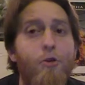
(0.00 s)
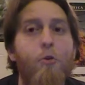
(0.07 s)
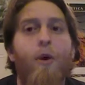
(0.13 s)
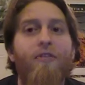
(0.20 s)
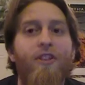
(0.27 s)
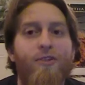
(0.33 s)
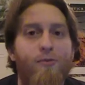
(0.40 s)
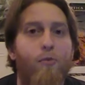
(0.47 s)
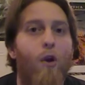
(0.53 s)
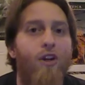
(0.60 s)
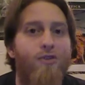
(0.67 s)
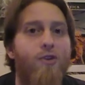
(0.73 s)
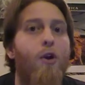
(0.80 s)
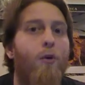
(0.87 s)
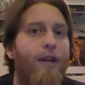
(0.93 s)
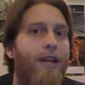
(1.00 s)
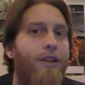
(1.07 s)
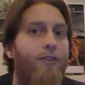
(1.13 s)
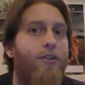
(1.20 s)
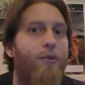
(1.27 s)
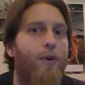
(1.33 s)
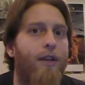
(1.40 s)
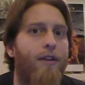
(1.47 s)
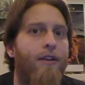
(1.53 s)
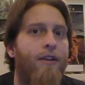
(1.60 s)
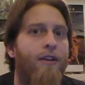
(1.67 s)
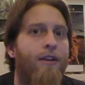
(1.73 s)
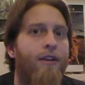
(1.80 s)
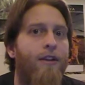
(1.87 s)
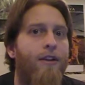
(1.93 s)
what this was going into it.
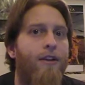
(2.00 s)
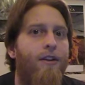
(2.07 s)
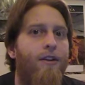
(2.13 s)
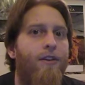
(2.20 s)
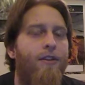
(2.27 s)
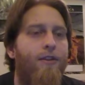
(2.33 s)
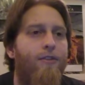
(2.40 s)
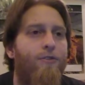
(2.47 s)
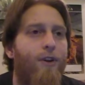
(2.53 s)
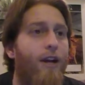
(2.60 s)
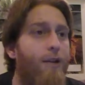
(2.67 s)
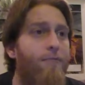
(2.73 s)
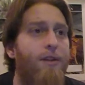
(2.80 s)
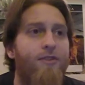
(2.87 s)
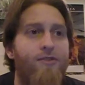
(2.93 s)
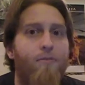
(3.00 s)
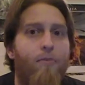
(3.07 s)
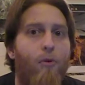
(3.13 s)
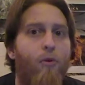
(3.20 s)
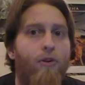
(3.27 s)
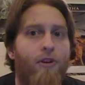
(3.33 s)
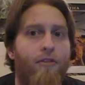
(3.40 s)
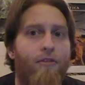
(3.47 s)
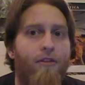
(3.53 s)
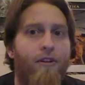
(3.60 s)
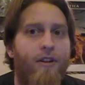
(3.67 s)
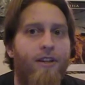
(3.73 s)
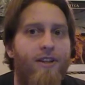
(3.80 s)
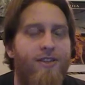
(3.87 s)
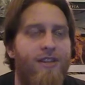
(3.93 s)
Try and be supportive.
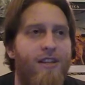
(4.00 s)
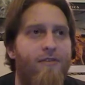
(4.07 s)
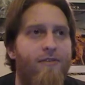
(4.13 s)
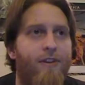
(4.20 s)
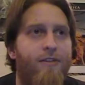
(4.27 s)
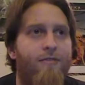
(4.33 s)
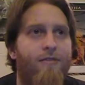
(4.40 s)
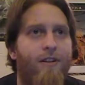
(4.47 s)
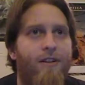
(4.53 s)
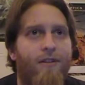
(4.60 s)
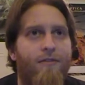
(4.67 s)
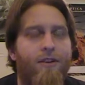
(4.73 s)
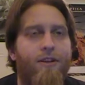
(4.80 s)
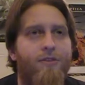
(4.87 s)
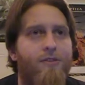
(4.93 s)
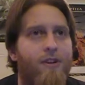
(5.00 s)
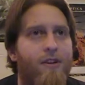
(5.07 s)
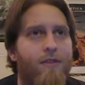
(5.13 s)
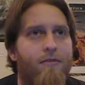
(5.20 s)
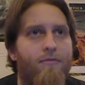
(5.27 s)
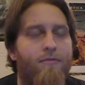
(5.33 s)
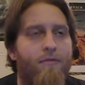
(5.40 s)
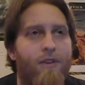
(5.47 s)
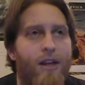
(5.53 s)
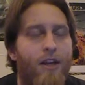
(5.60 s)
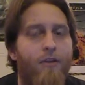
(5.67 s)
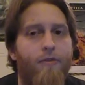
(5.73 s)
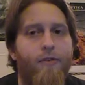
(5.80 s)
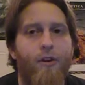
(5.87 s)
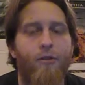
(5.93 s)
Because he even, like, there's a
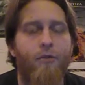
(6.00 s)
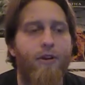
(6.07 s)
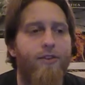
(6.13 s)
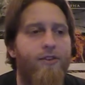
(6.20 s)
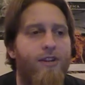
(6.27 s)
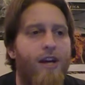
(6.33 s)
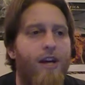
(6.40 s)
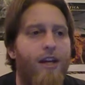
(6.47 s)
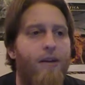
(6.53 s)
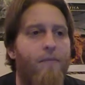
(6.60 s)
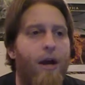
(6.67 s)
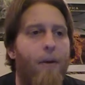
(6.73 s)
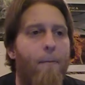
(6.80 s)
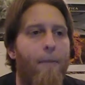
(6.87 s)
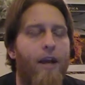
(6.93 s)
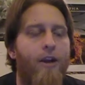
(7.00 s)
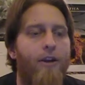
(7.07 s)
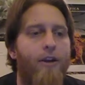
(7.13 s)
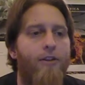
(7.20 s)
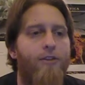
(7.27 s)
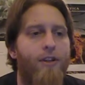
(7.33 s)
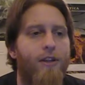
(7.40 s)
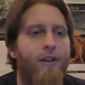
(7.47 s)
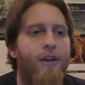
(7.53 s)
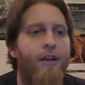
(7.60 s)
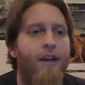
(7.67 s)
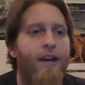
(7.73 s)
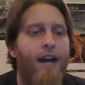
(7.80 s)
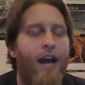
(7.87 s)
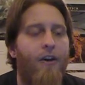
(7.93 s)
interview where he's talking about marriage and
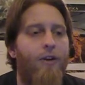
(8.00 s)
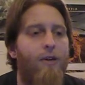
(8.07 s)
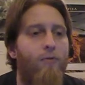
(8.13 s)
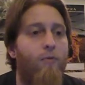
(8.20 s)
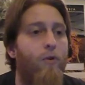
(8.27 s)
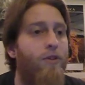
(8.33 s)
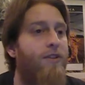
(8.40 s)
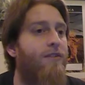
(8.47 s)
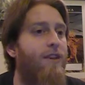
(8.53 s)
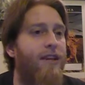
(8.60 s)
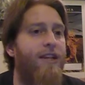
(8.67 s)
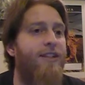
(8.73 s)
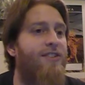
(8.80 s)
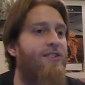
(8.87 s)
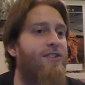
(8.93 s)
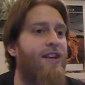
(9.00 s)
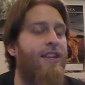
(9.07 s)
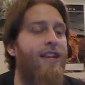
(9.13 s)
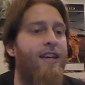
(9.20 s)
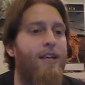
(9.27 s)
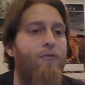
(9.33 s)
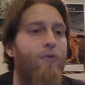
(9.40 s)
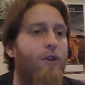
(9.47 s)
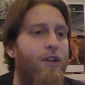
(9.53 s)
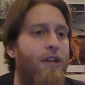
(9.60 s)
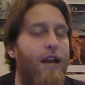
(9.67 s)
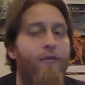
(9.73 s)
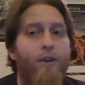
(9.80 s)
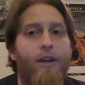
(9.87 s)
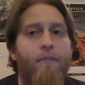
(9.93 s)
how he said that he would
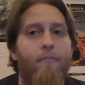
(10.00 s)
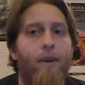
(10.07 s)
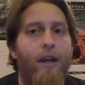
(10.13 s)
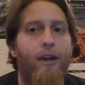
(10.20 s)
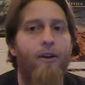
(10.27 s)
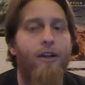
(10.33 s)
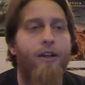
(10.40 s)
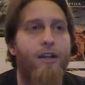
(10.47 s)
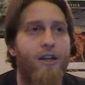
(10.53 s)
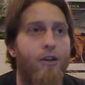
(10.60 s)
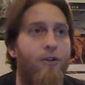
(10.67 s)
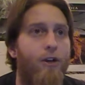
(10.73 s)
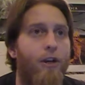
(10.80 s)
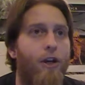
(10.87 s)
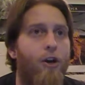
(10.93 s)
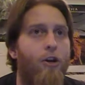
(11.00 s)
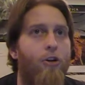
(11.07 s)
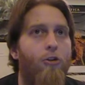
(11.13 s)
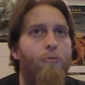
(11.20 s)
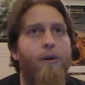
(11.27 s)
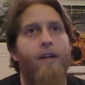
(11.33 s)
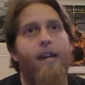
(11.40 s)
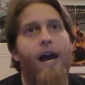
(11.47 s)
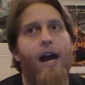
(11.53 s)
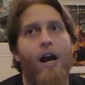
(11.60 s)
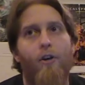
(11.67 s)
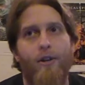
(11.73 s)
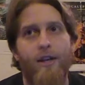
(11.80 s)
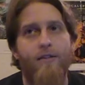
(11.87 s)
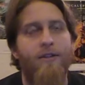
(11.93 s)
never get married a year ago, but
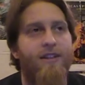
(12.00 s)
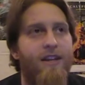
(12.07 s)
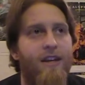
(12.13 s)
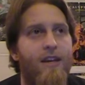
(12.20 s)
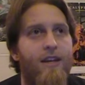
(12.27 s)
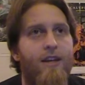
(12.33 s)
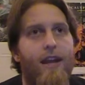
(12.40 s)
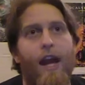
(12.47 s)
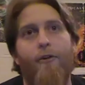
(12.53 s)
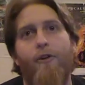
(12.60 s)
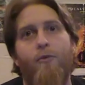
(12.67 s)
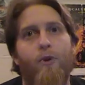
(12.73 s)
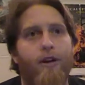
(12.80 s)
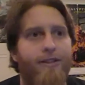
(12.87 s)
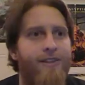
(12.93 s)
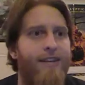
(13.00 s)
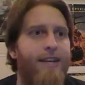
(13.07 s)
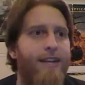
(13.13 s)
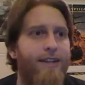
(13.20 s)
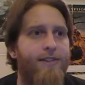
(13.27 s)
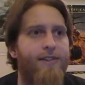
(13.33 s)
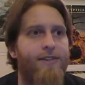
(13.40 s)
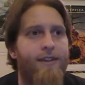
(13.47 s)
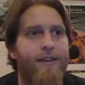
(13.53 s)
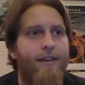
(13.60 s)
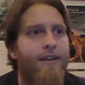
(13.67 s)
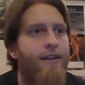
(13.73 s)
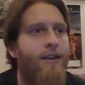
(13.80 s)
now he did, now he wants kids. Like,